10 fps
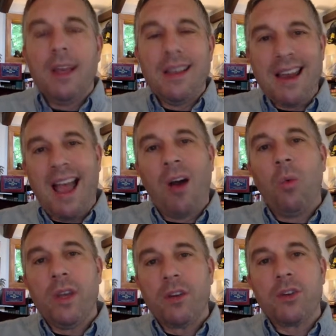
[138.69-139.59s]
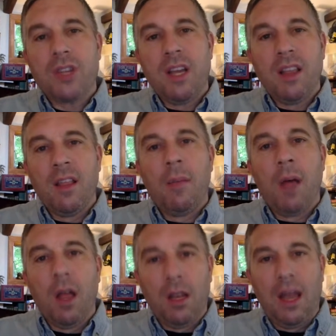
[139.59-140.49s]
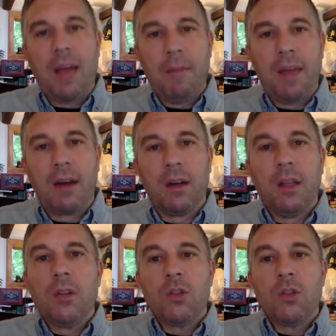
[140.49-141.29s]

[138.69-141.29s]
Now we understand them a lot better.